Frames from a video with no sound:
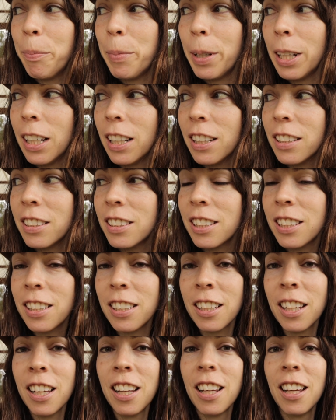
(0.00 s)
but
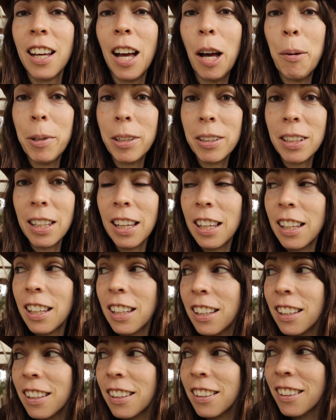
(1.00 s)
I'm
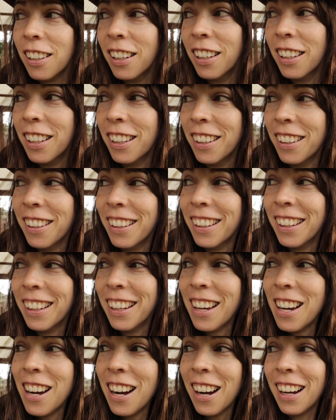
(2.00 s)
okay.
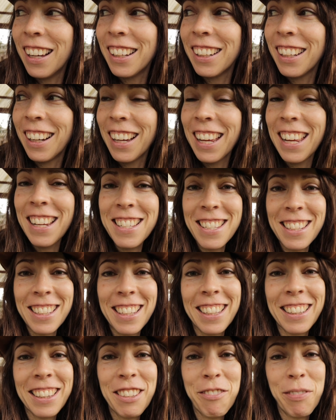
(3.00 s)
I know I had to get the